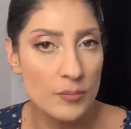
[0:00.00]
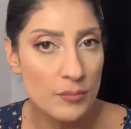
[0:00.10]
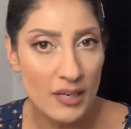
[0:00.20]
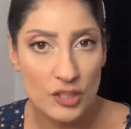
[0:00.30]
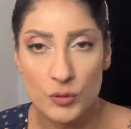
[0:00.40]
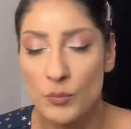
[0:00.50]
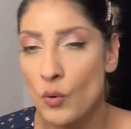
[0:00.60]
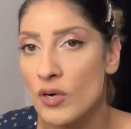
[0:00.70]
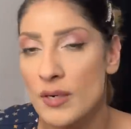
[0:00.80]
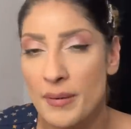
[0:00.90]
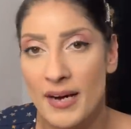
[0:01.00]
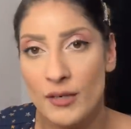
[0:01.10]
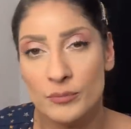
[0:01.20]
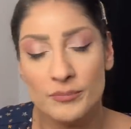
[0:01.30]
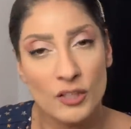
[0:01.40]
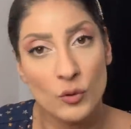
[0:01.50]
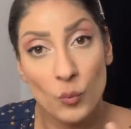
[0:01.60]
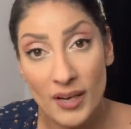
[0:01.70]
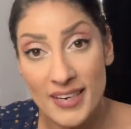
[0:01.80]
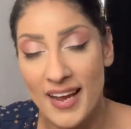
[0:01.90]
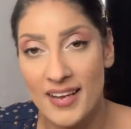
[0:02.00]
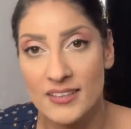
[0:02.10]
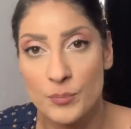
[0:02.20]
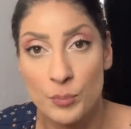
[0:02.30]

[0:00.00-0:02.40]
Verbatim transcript: much more about, on the one hand,